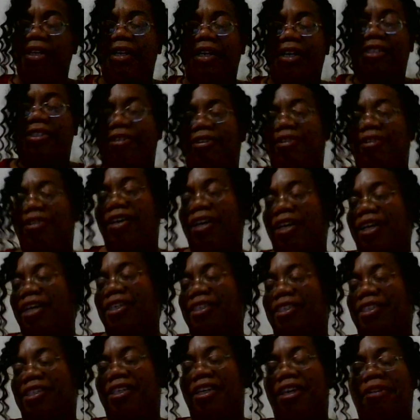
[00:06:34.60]
That's all I
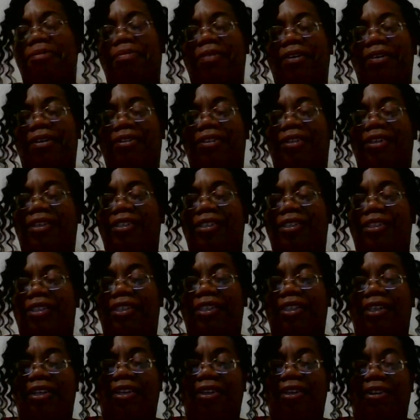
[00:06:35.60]
gotta say about
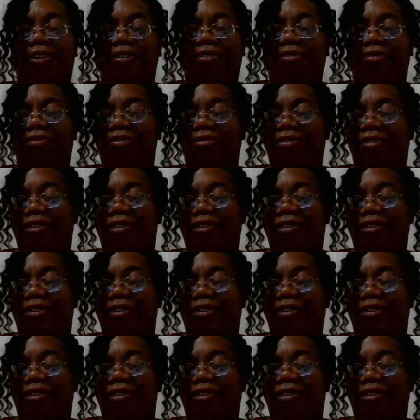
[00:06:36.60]
this, you know.